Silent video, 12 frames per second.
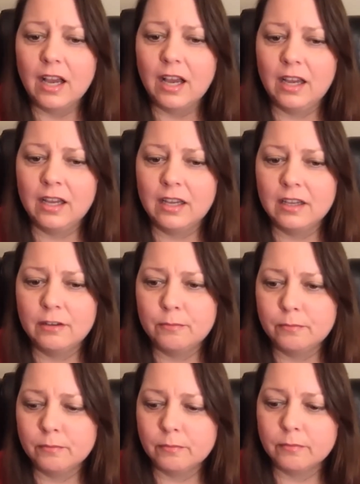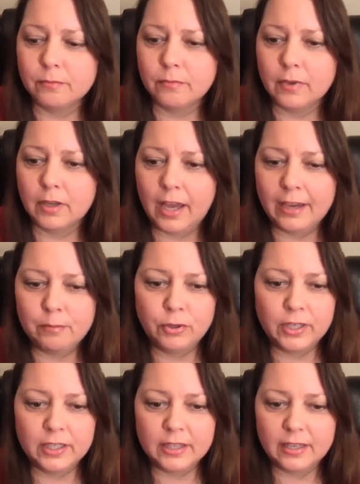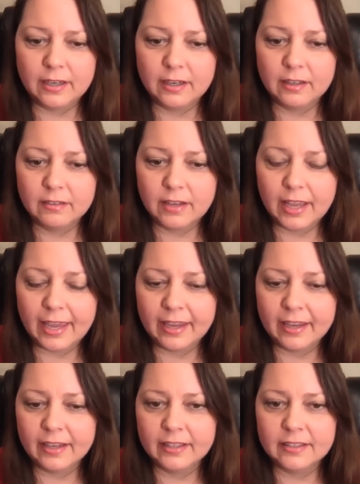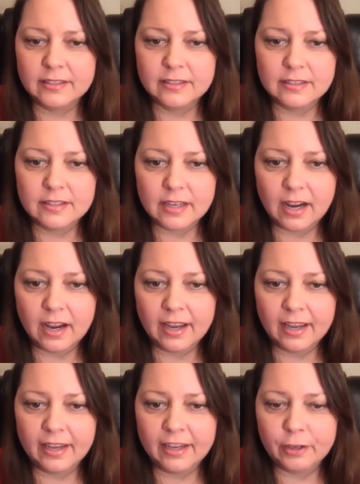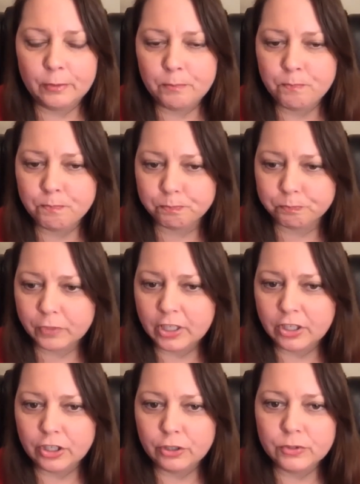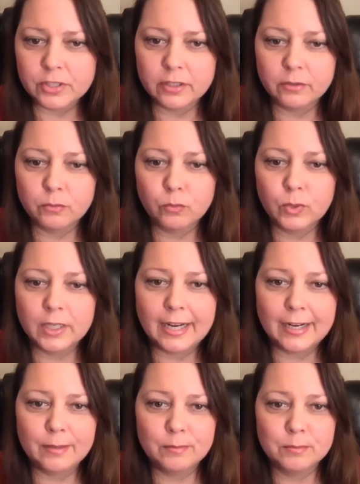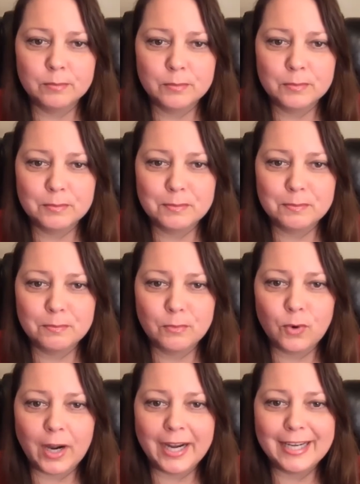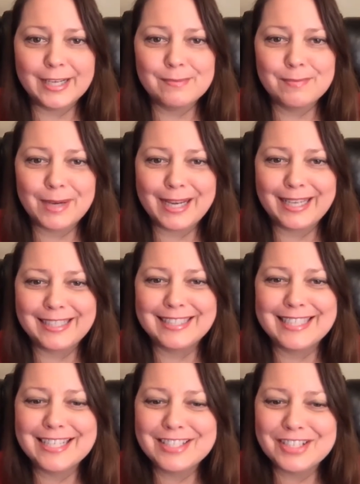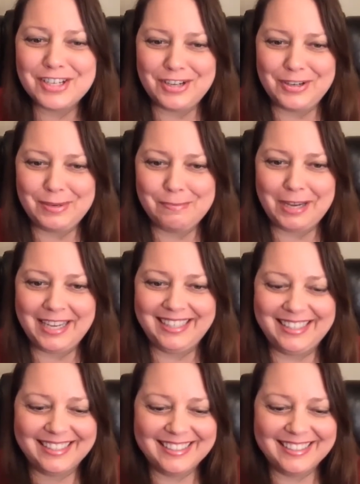Um, I put it there. And I use it when I'm riding my stationary bike,